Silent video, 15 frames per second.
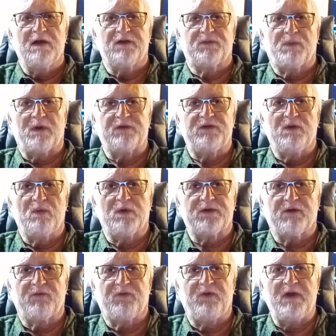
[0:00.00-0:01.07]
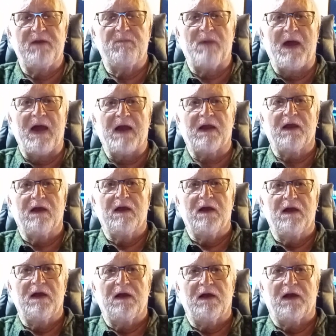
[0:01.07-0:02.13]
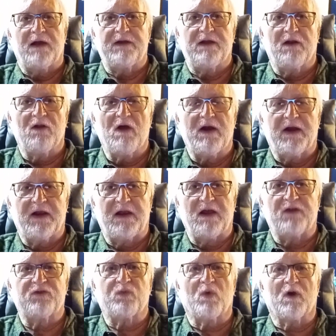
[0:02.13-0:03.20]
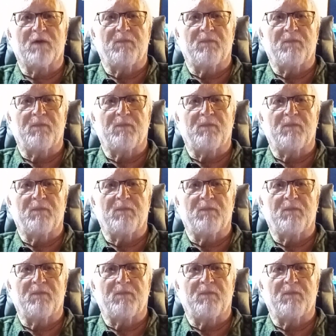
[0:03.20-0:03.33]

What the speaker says: especially with the feedback. I did a lot of guesswork